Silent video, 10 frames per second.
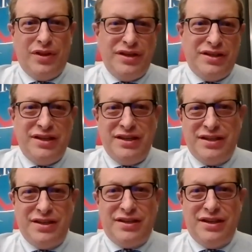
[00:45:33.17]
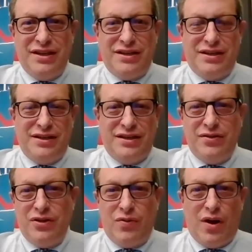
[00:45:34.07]
Please cease and desist
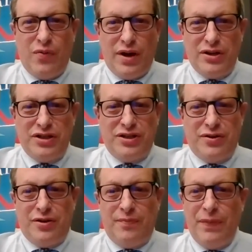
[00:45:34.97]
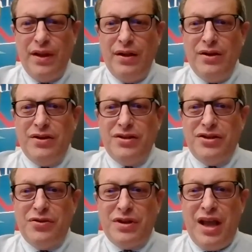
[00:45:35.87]
until you are registered.
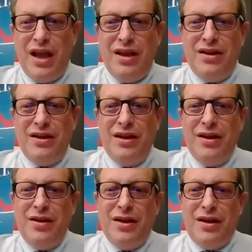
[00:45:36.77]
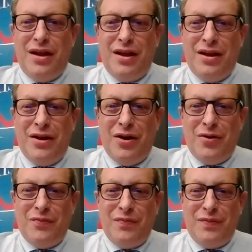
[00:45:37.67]
So Kate, you
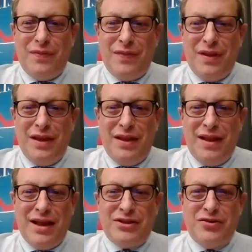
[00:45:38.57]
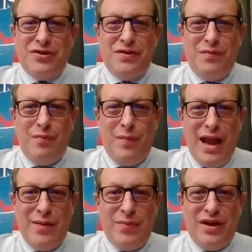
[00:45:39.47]
know, the answer is
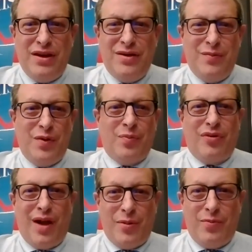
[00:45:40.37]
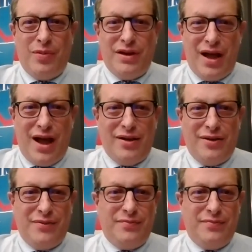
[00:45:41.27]
maybe, but probably not.